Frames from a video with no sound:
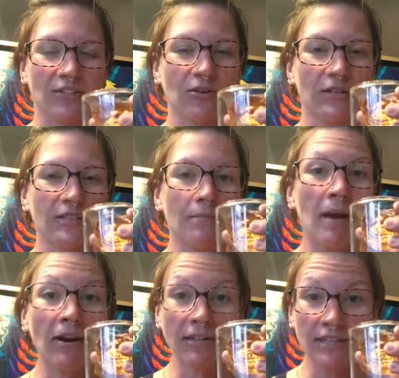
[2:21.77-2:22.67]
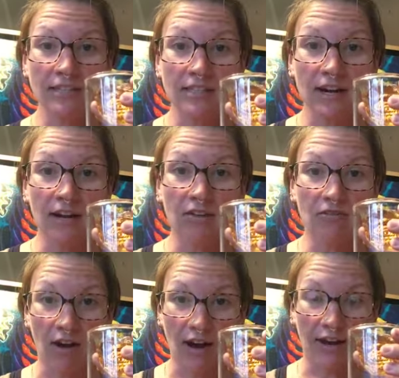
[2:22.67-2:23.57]
as a Maryland-style
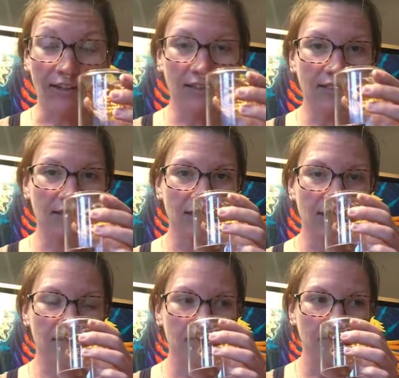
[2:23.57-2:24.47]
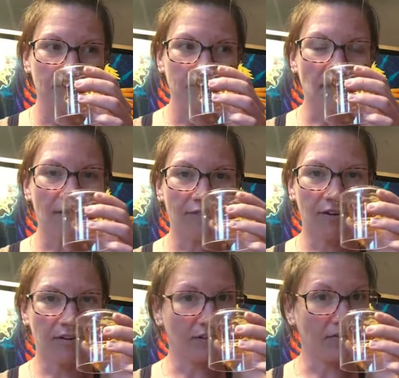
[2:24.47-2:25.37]
rye, this is
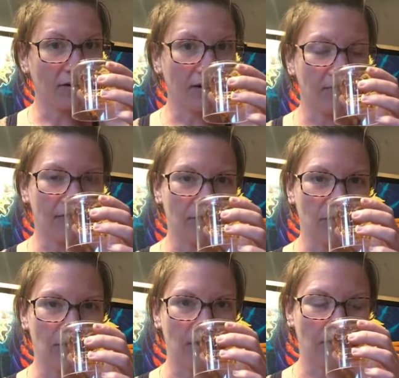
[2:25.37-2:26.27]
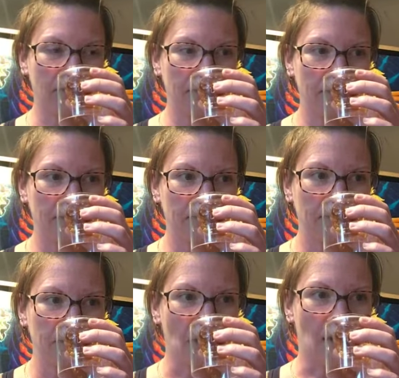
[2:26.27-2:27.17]
definitely very floral.
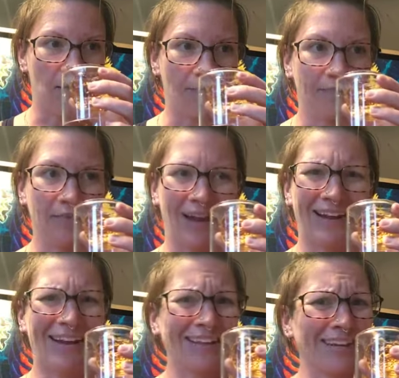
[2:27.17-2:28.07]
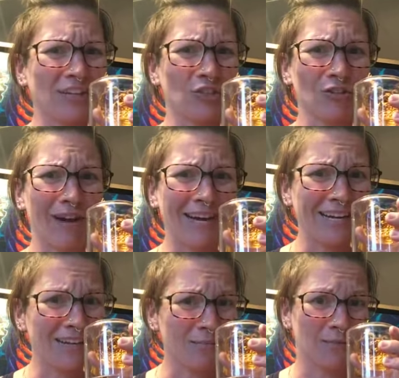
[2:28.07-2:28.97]
I get like
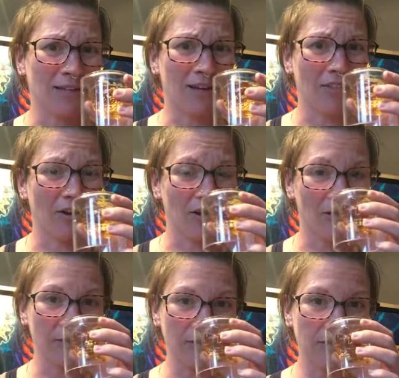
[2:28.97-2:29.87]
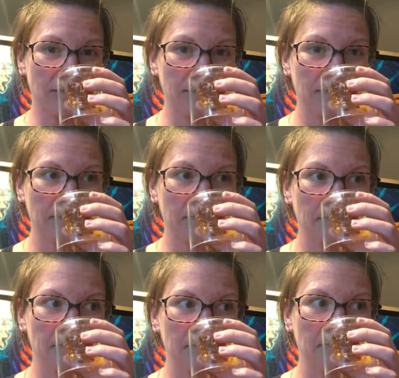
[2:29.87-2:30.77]
geraniums on the nose,
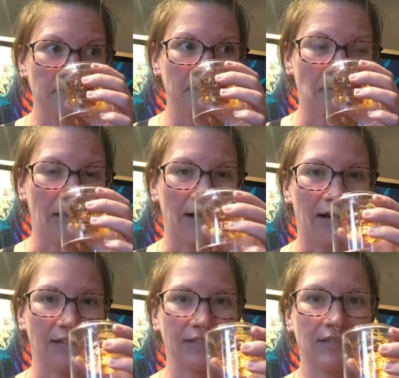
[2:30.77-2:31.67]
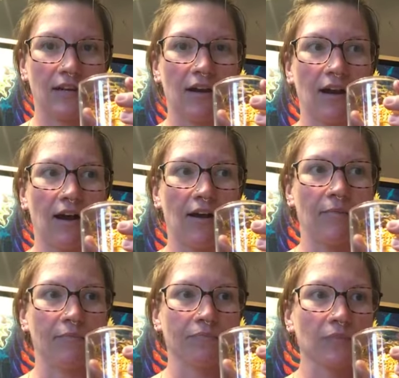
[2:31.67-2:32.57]
and
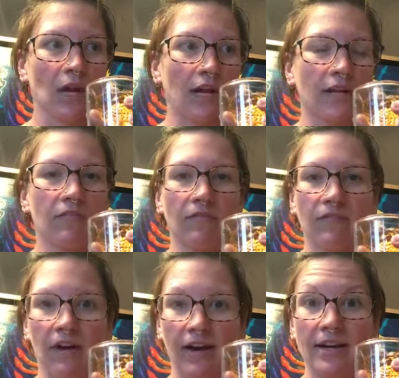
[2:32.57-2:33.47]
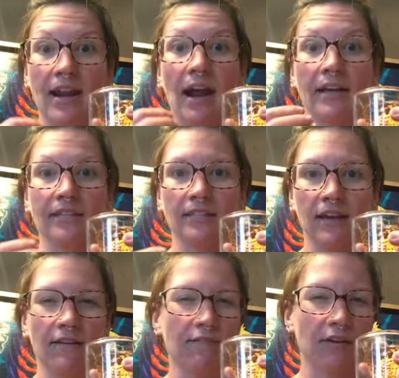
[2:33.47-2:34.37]
kind of a very nice
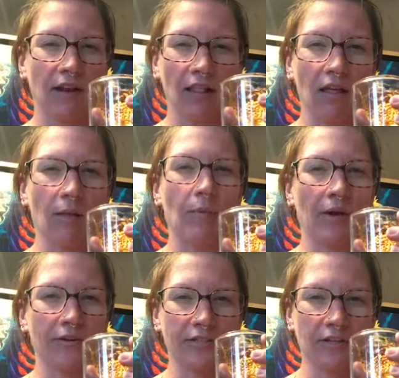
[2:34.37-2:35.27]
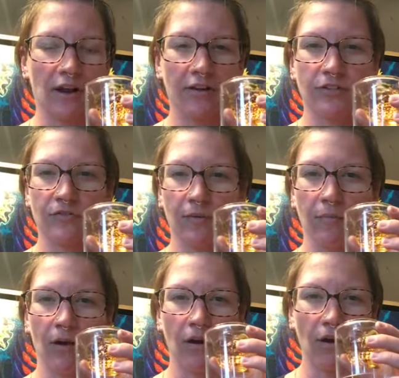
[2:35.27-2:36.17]
like vanilla butterscotch from
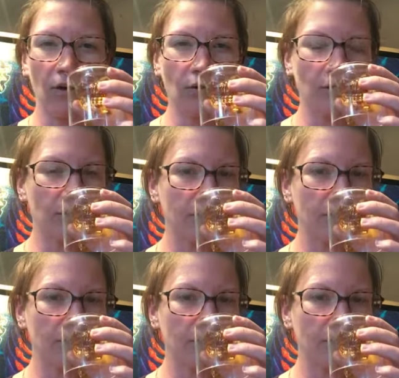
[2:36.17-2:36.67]
the oak.